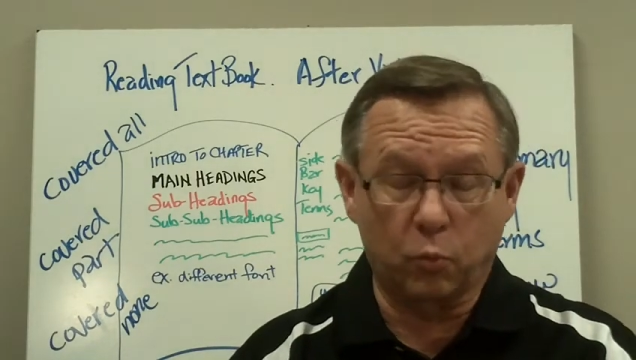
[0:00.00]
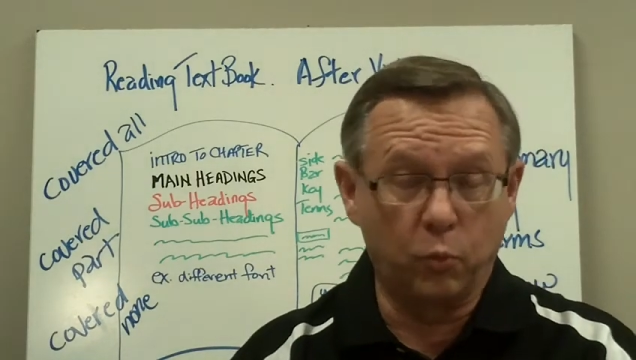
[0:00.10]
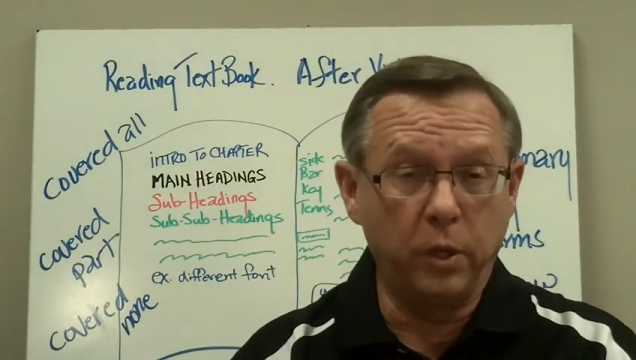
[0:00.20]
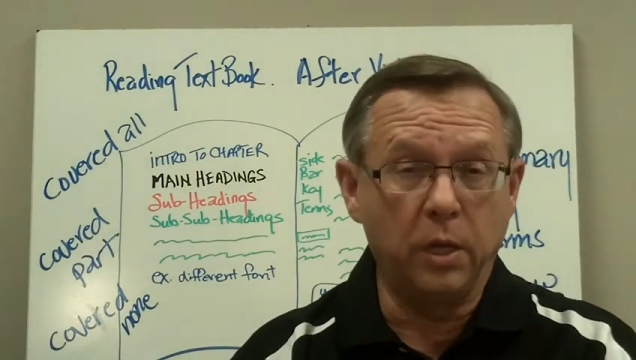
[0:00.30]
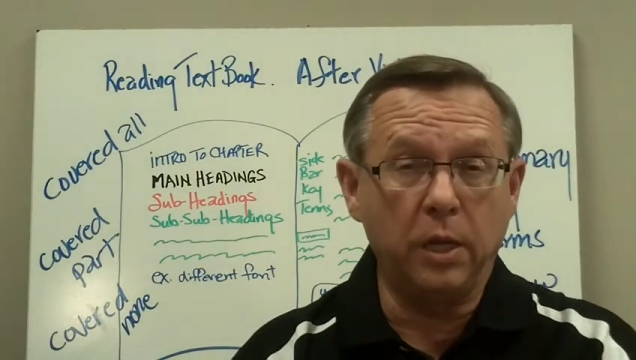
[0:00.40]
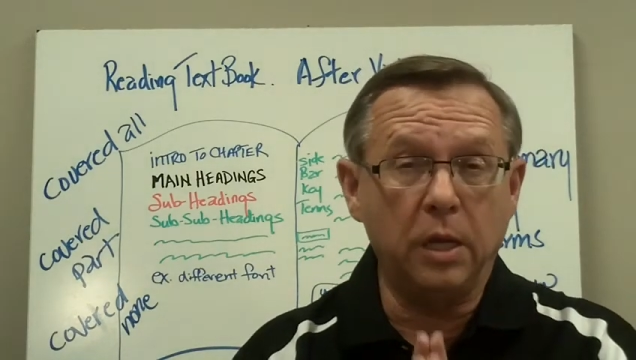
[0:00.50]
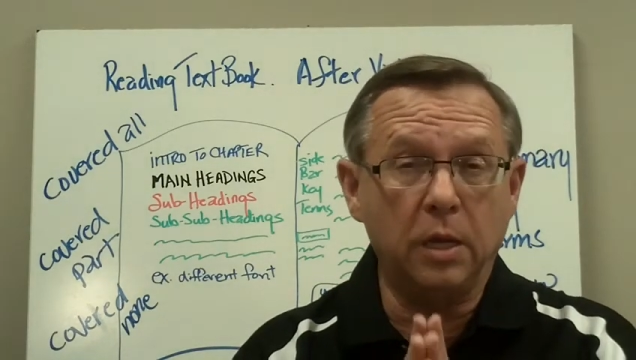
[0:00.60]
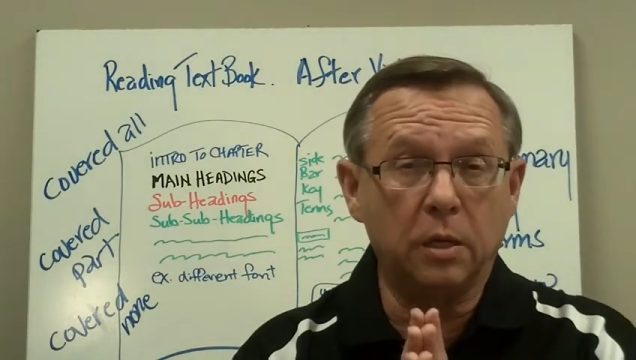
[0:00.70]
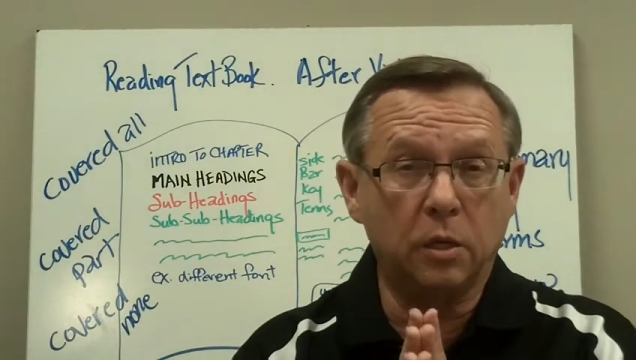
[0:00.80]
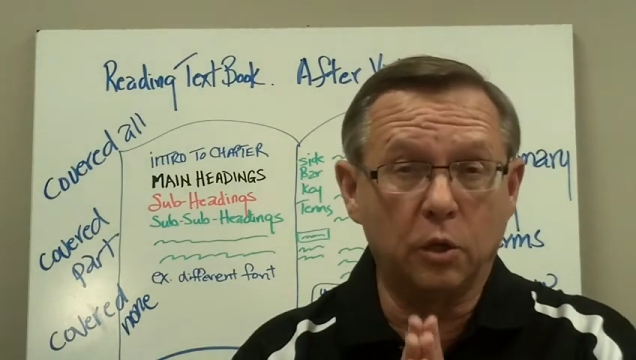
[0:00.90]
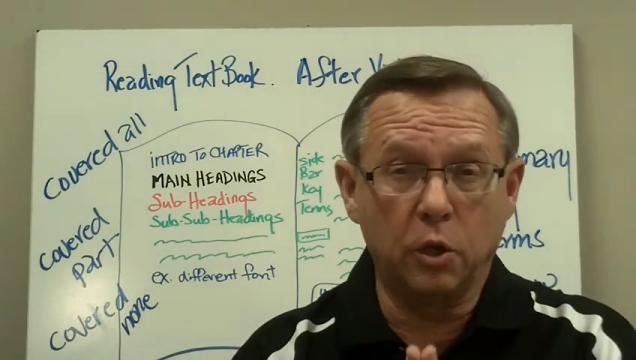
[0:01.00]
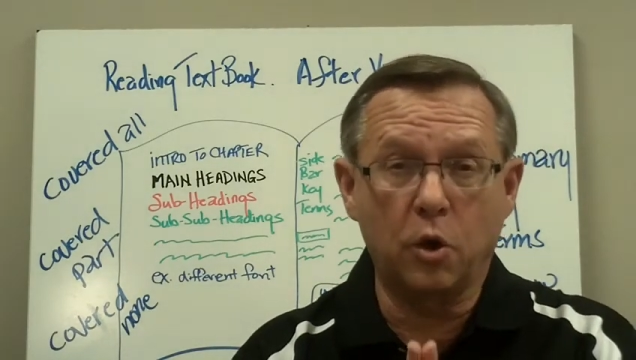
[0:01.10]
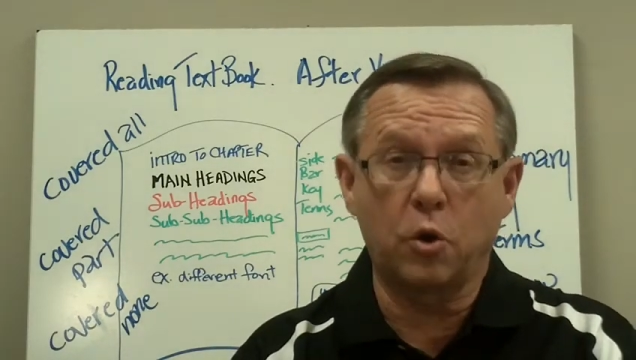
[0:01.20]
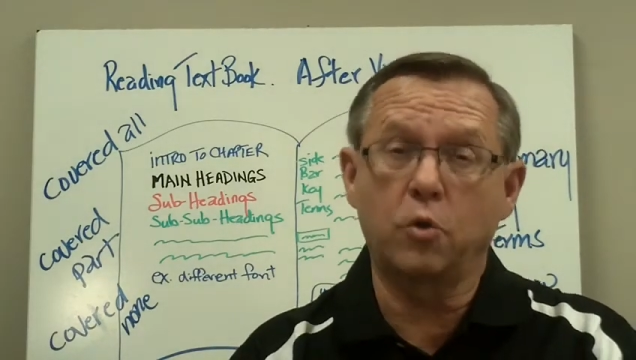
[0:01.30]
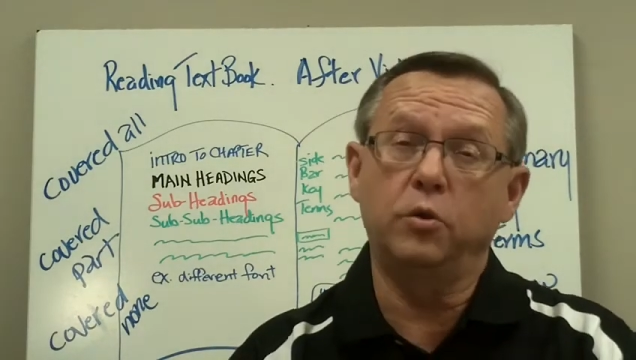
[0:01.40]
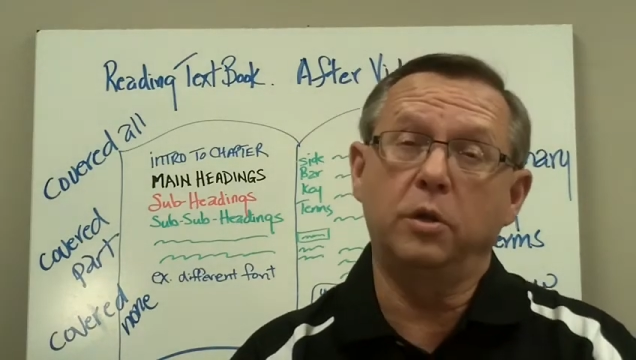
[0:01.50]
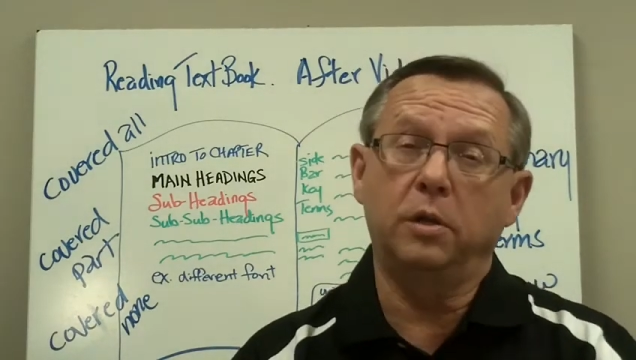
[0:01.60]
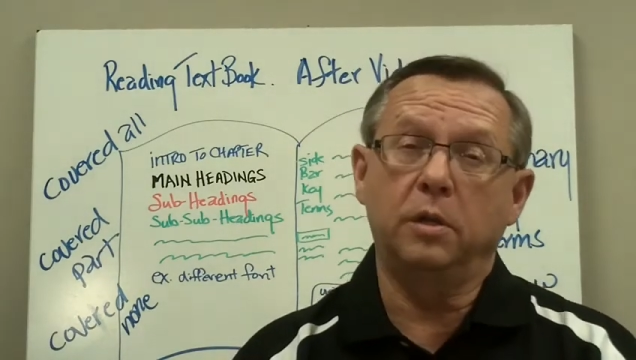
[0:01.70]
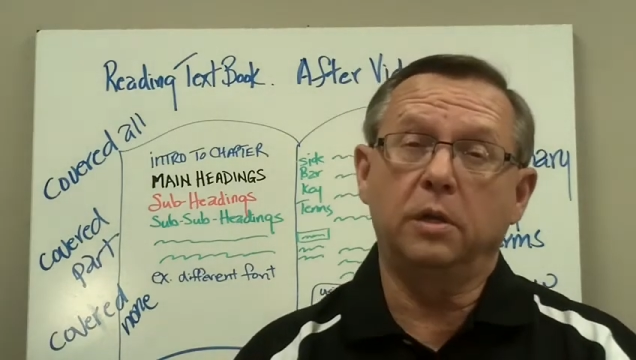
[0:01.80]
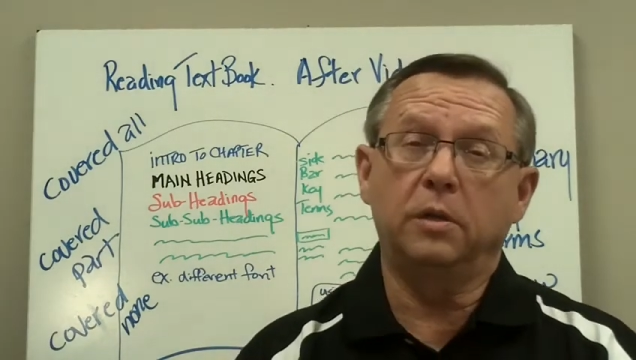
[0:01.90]
really learn
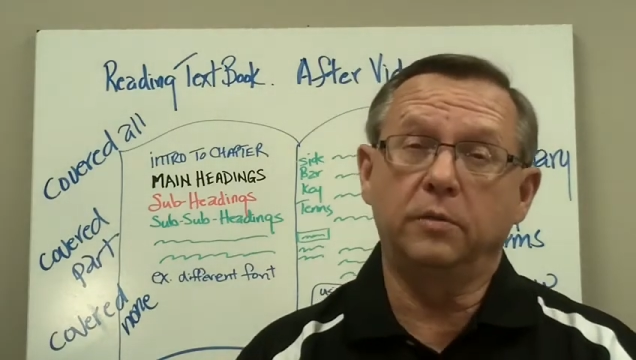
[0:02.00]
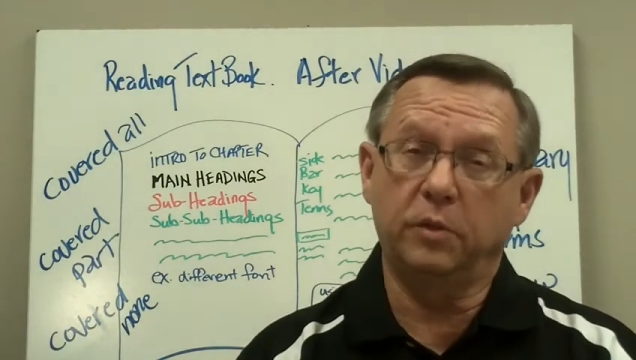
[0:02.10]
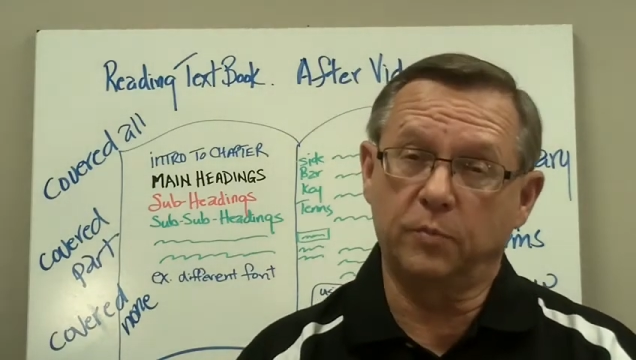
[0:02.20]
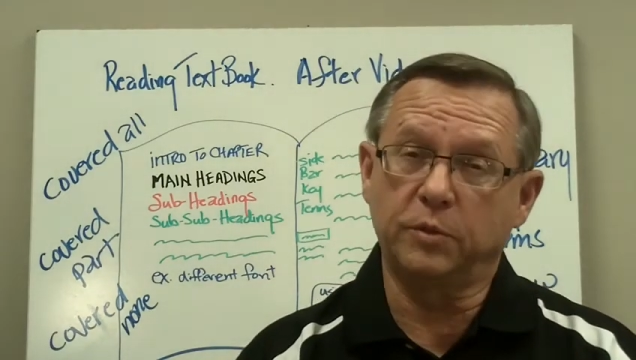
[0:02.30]
this